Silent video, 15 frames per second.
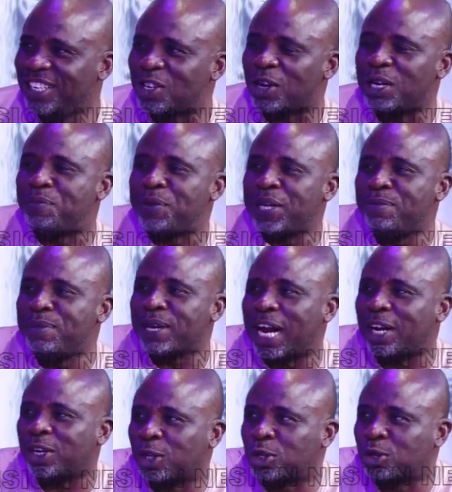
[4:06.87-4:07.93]
So the PDP
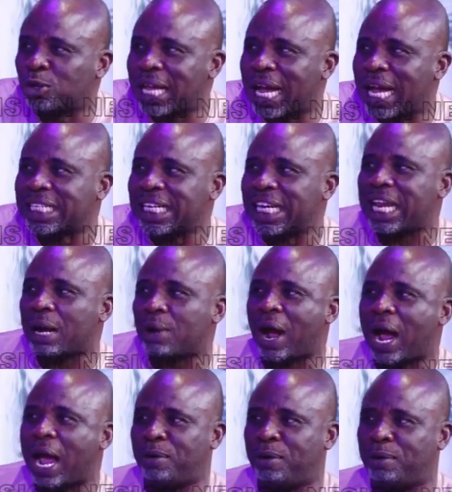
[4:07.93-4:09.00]
cannot do that in a private.